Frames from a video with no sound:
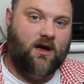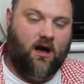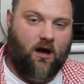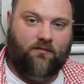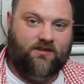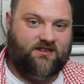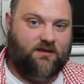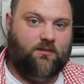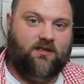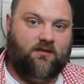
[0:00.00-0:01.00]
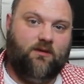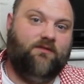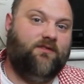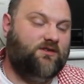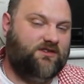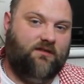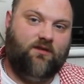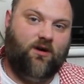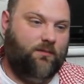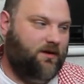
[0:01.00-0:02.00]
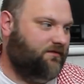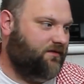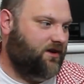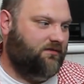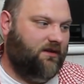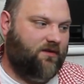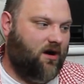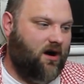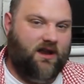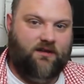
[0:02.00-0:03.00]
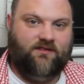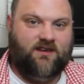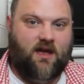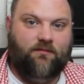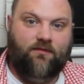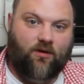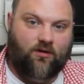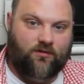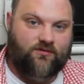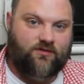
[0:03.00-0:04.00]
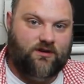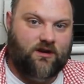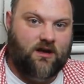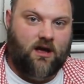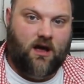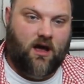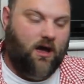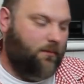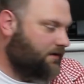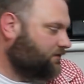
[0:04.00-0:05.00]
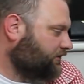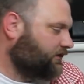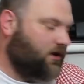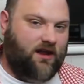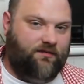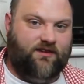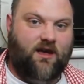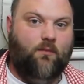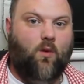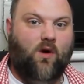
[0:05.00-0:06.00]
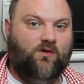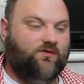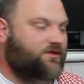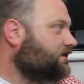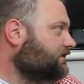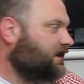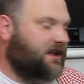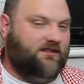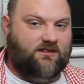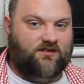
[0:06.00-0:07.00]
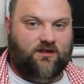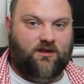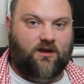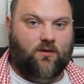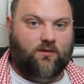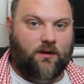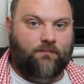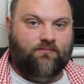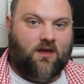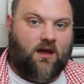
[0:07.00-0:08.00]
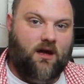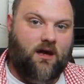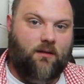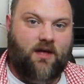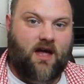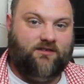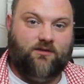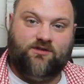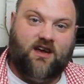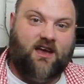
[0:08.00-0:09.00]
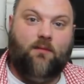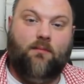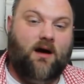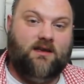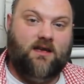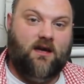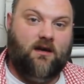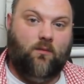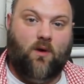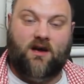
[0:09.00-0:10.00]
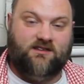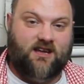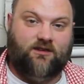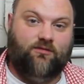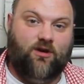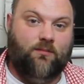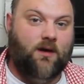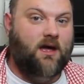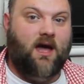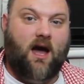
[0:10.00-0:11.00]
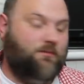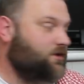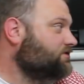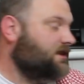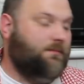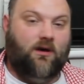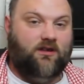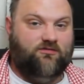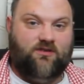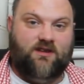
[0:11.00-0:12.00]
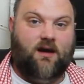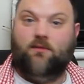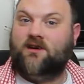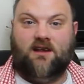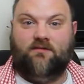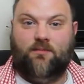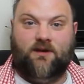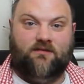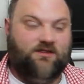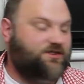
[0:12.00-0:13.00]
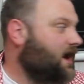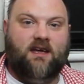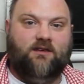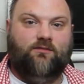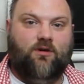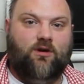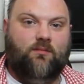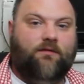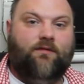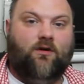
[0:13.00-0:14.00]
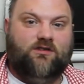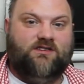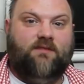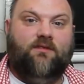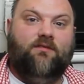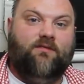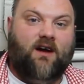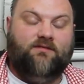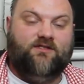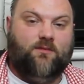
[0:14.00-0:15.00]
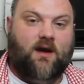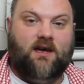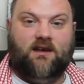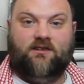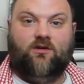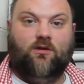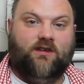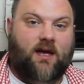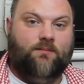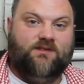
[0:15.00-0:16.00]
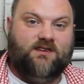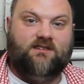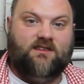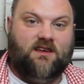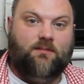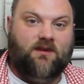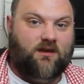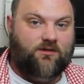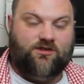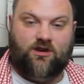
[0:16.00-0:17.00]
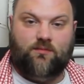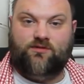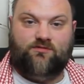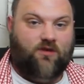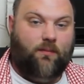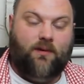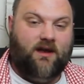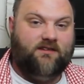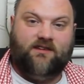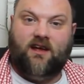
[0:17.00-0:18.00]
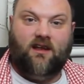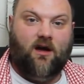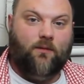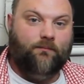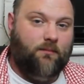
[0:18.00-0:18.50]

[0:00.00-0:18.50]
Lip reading: Obviously with Fusion I've gone a bit further. I've got an FTM 400. I've also got an FTM 100 that's connected to the node there. So check out my Wires X room. I'm usually monitoring that. We can have a bit of a chat. It's room 47528 and it's called M6CB YouTube. Drop in, say hello.